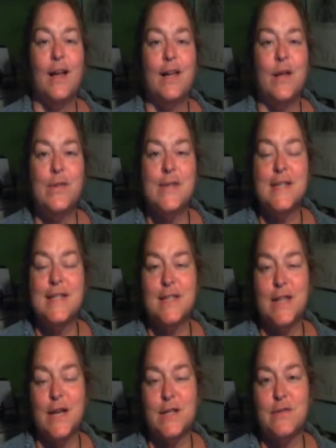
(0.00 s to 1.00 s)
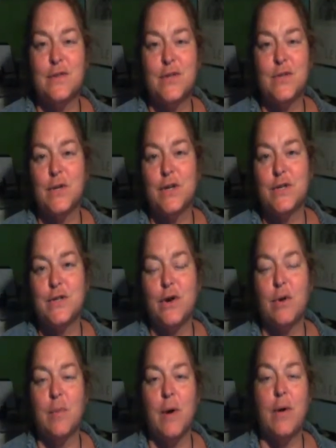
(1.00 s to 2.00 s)
Hello, this is Dr. Victoria
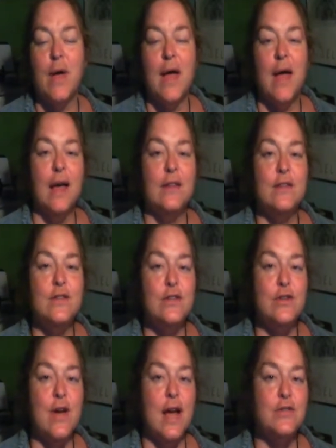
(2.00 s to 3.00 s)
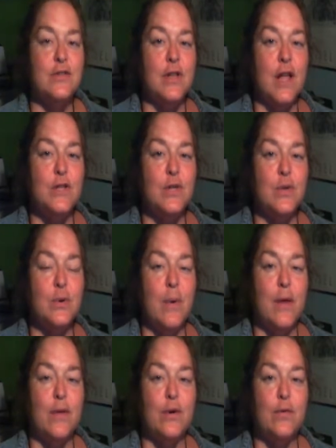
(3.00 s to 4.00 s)
Scarbo, and this is your astrological
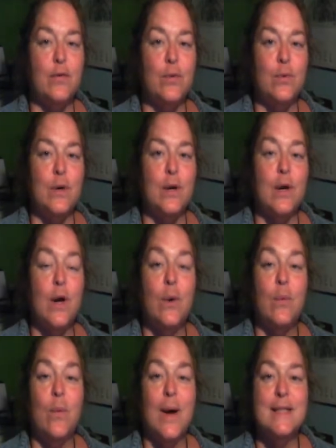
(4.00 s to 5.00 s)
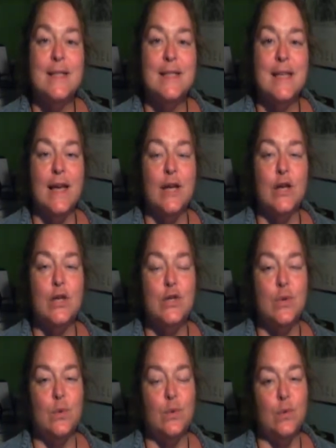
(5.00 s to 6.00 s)
weather for Wednesday,
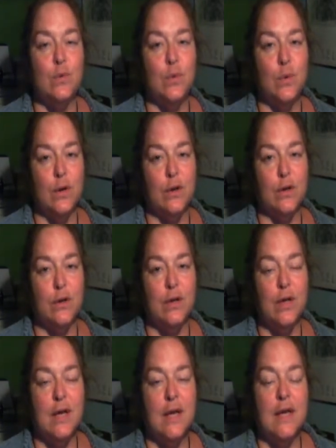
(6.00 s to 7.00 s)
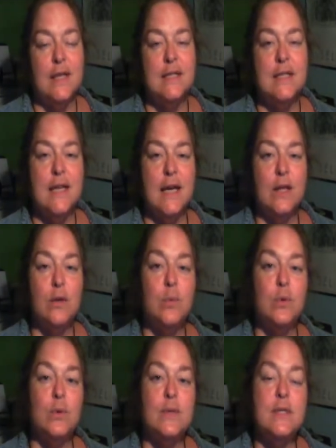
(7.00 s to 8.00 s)
June 4th. Today the
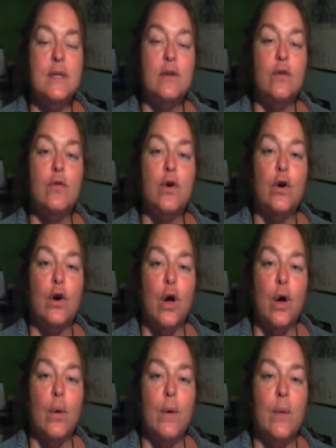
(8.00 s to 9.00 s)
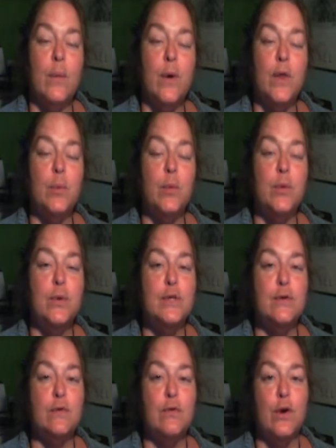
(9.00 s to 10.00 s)
moon is in Virgo, and when the moon is
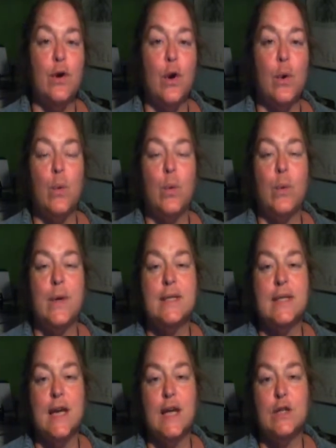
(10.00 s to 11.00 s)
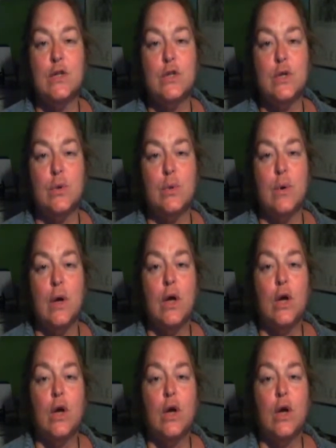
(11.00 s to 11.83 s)
in Virgo, we tend to